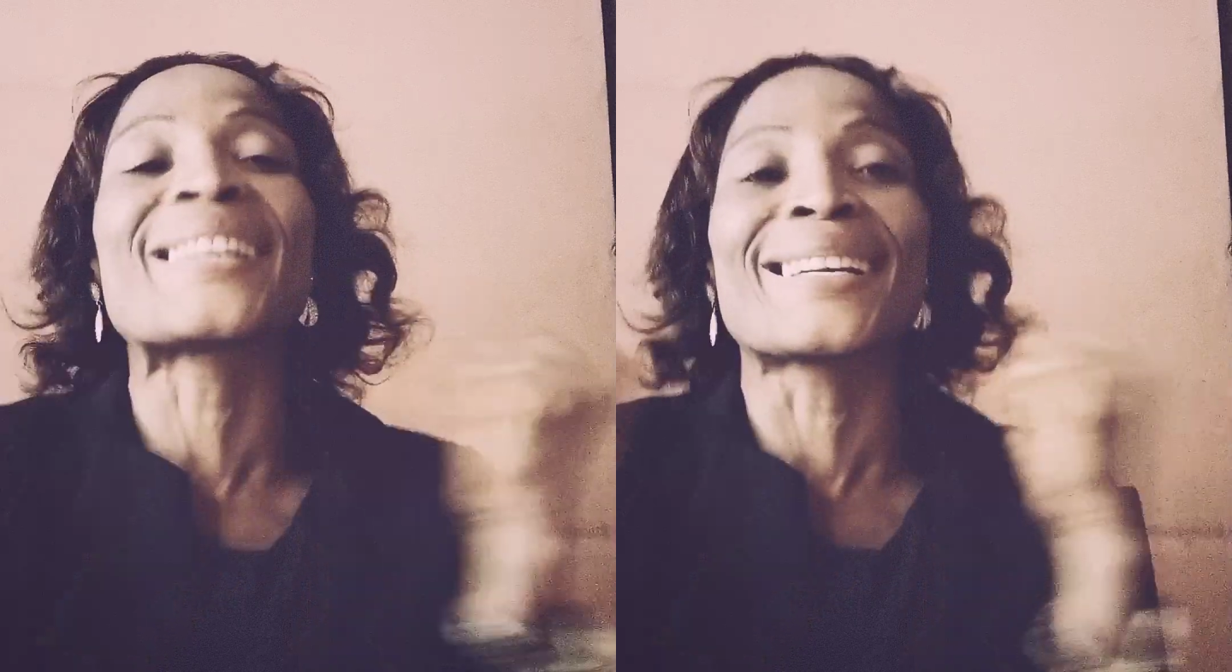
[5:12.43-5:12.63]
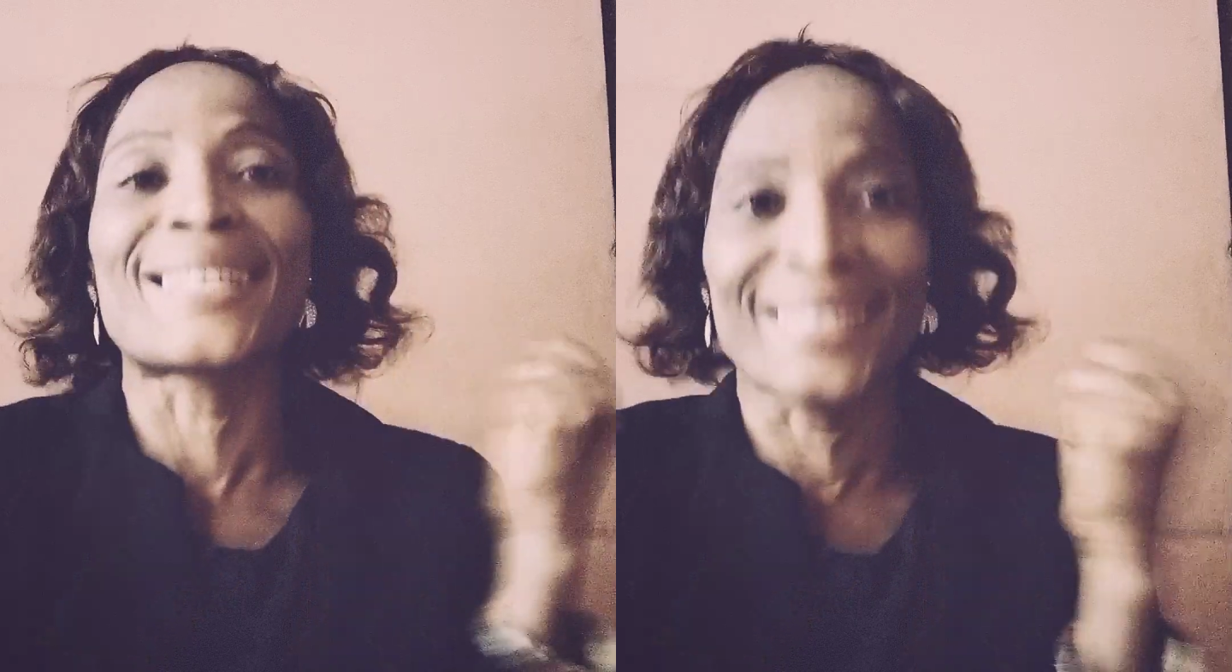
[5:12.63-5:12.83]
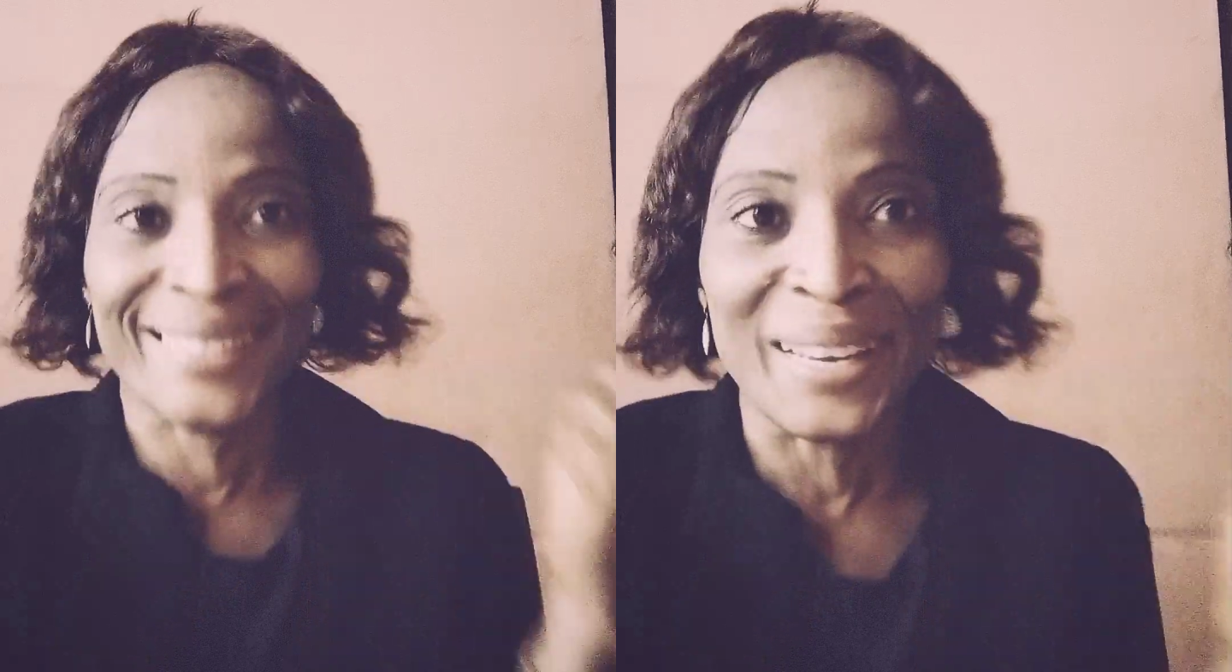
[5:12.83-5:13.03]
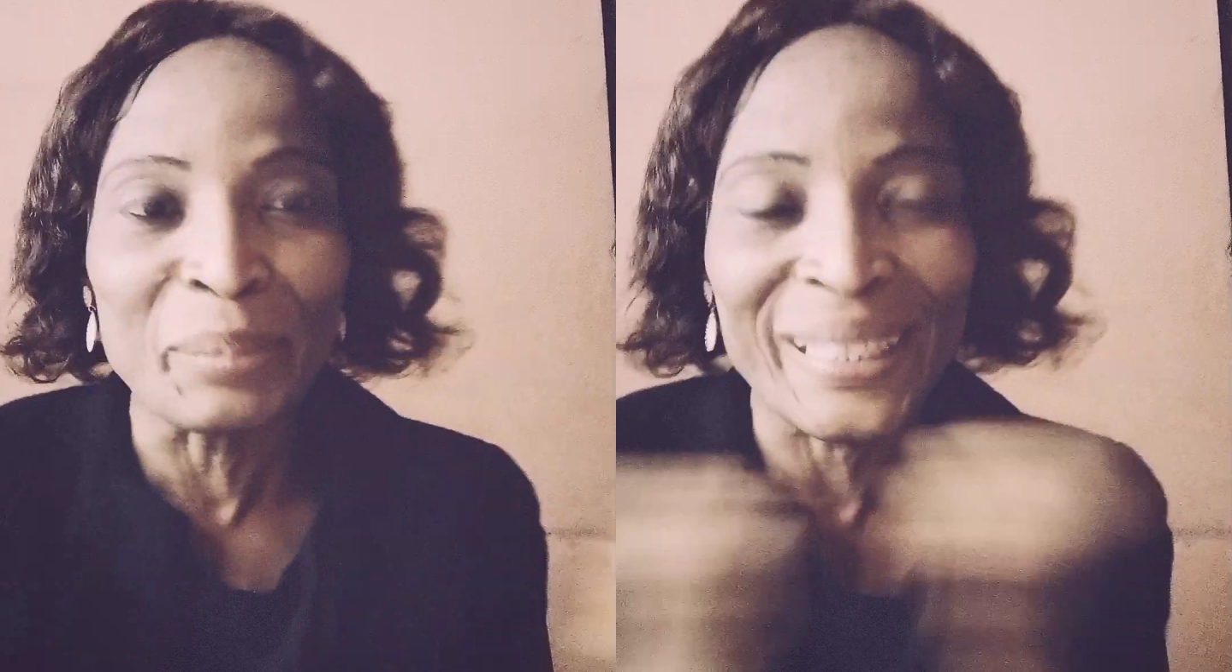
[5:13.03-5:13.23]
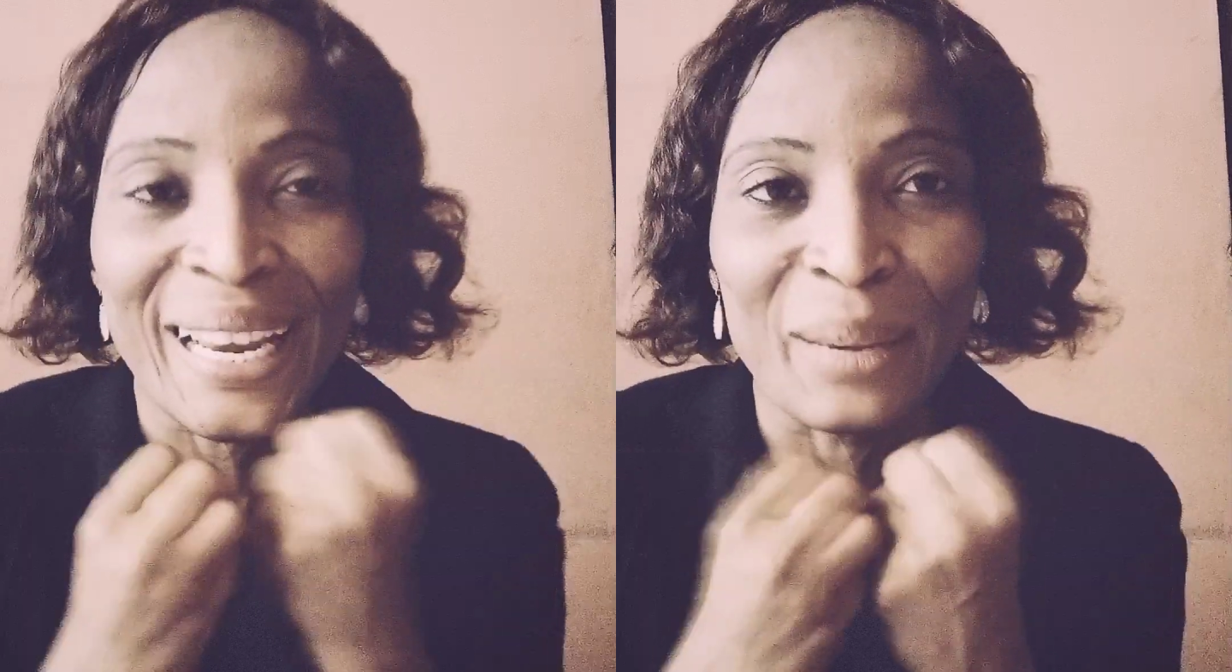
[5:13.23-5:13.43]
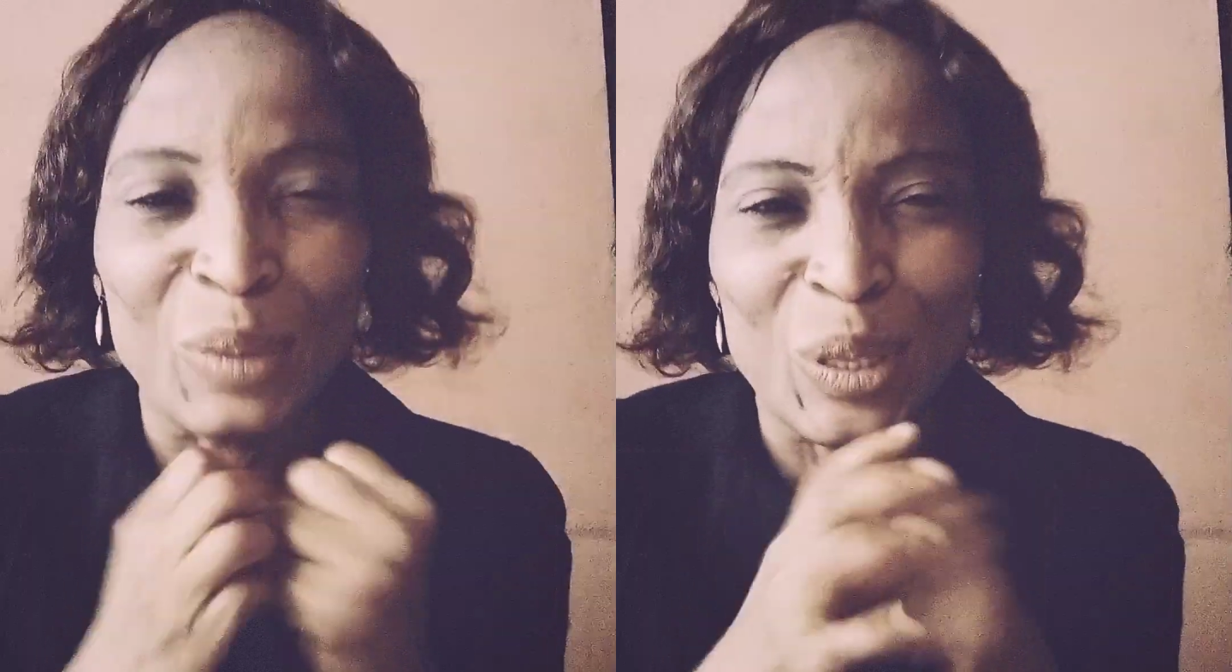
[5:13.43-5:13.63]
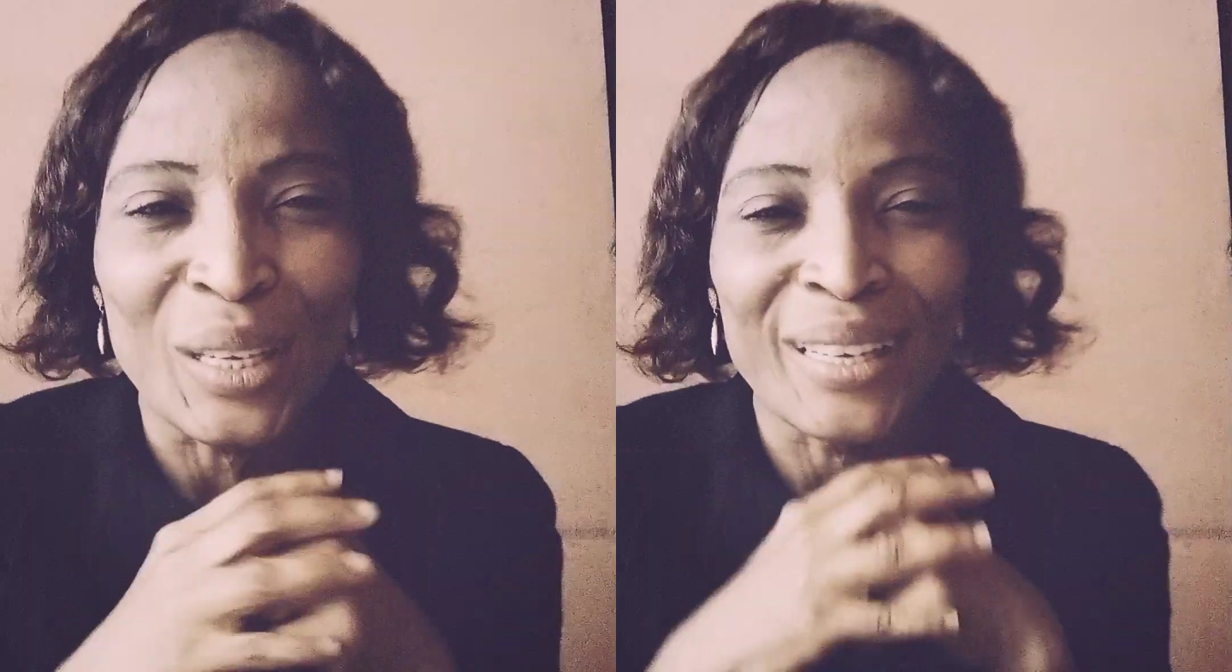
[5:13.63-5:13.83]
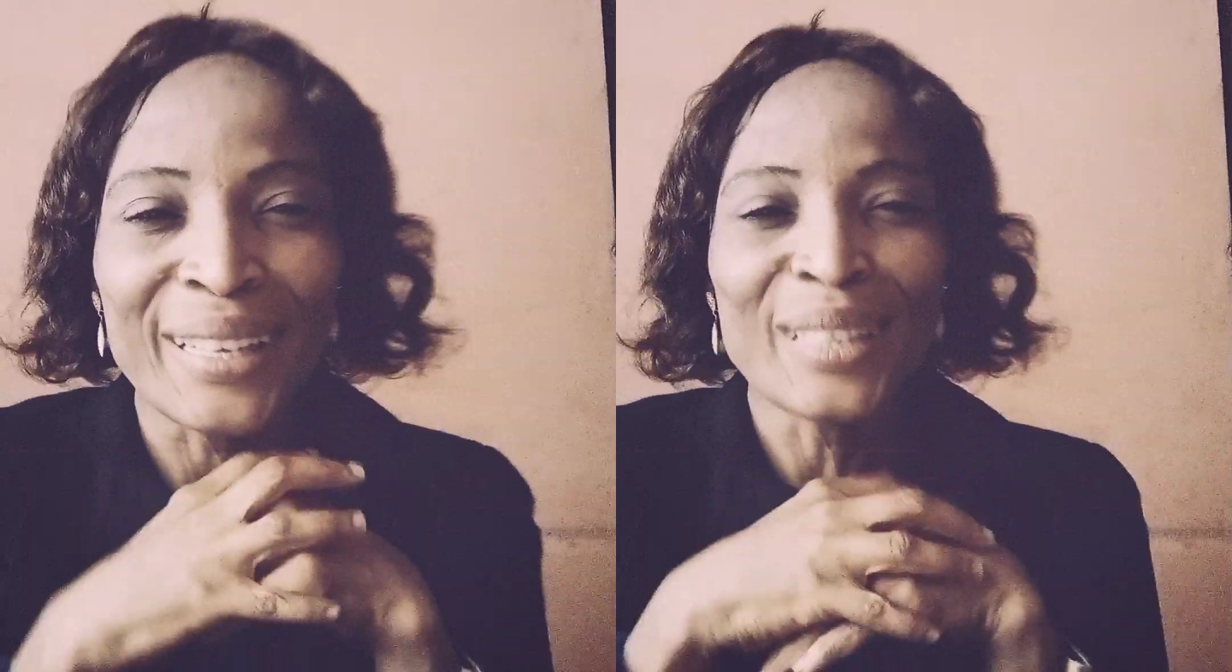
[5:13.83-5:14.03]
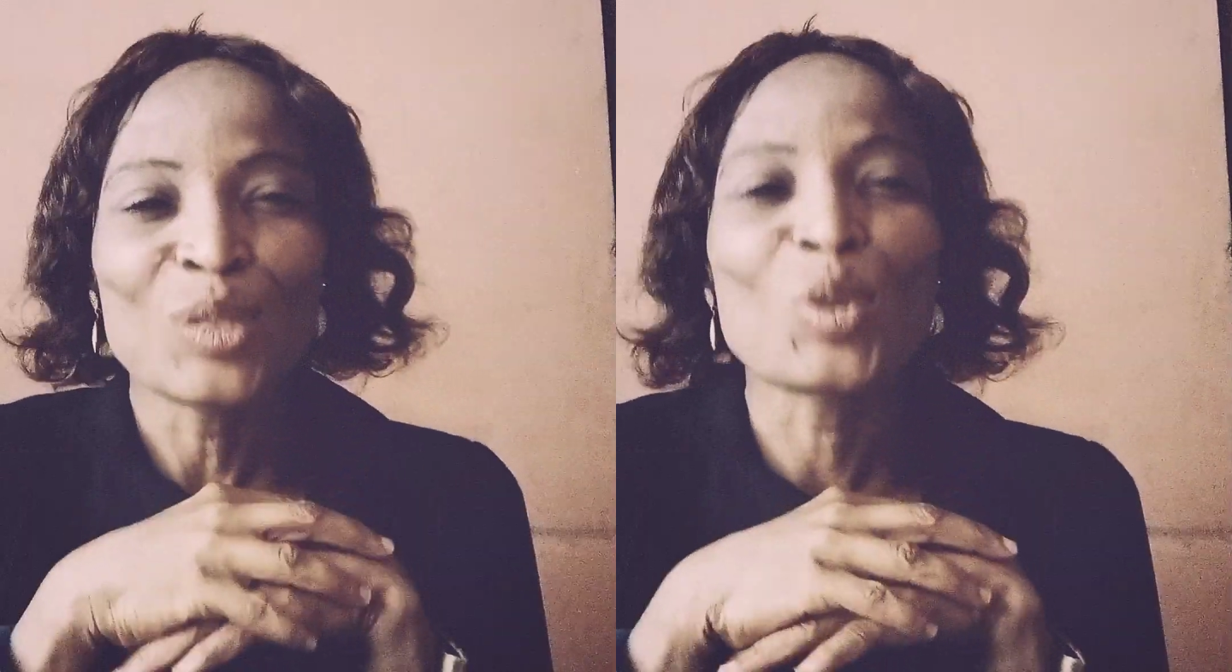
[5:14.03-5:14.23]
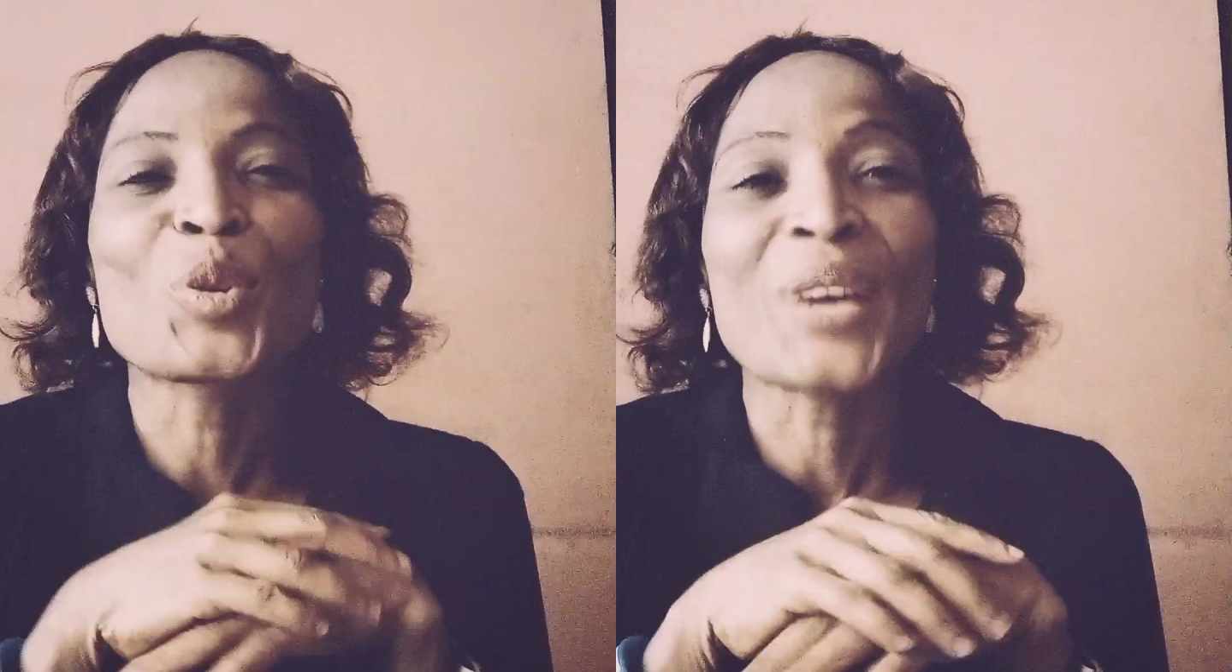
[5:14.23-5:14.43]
at the same time. So you